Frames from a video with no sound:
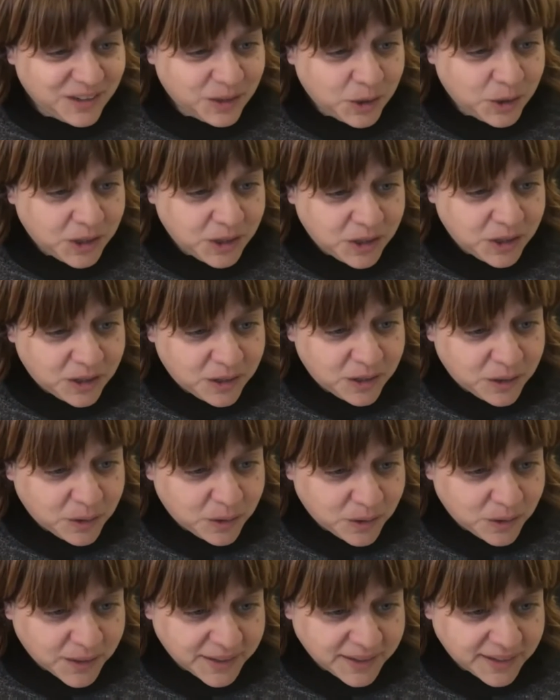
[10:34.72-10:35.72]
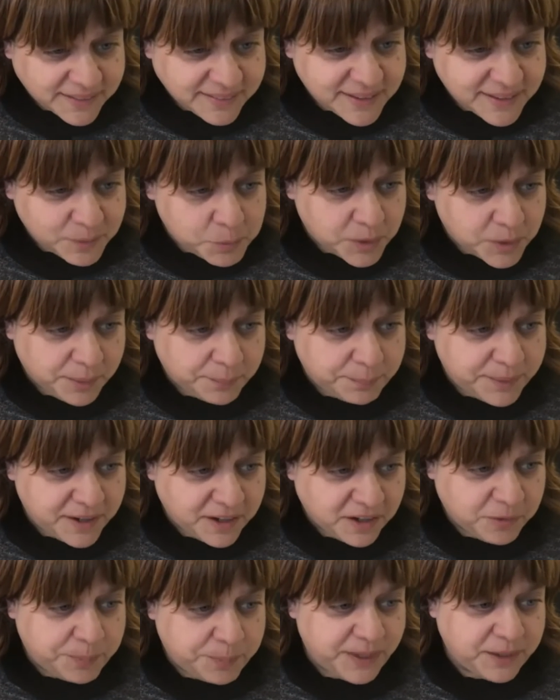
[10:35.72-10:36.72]
Oh, I like that one on
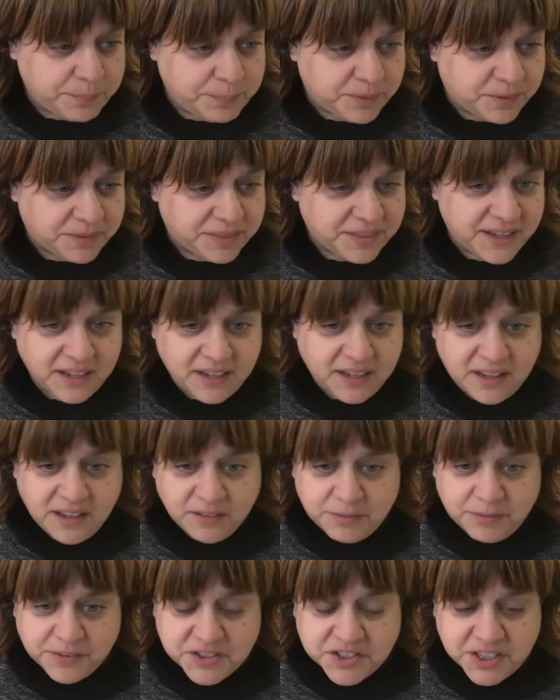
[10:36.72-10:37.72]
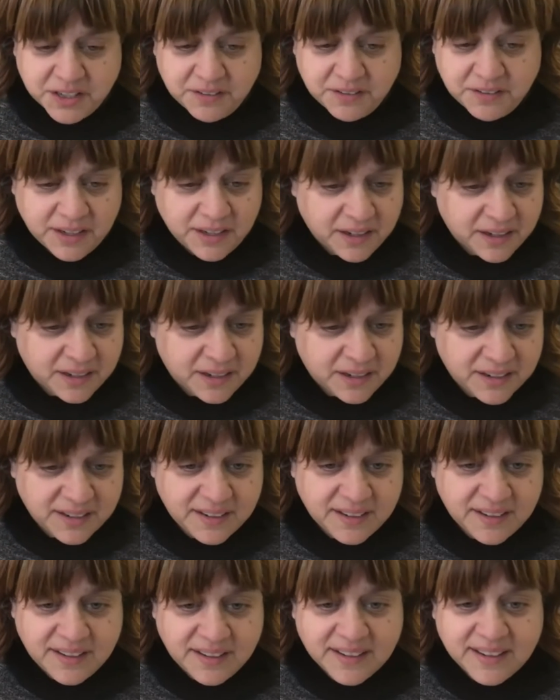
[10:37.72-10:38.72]
pink paper. Thank you for sharing it.
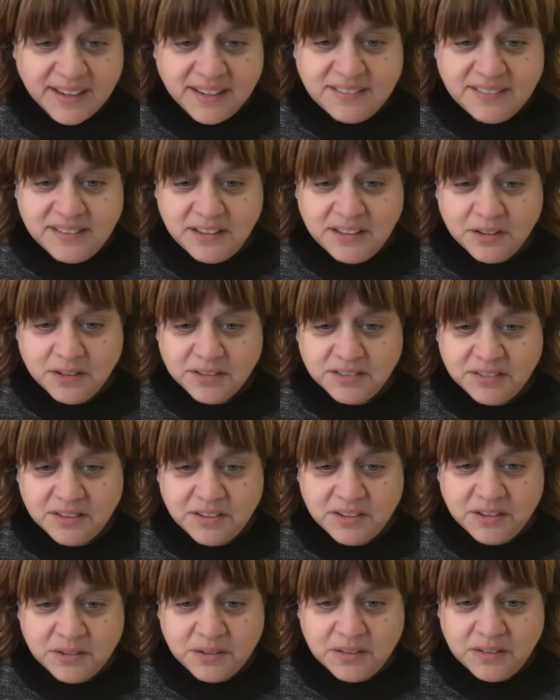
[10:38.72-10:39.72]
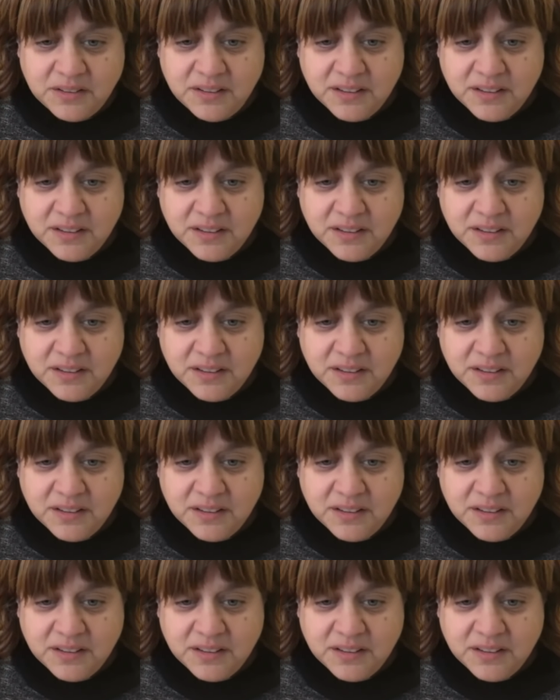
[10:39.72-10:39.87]
Can I see yours too?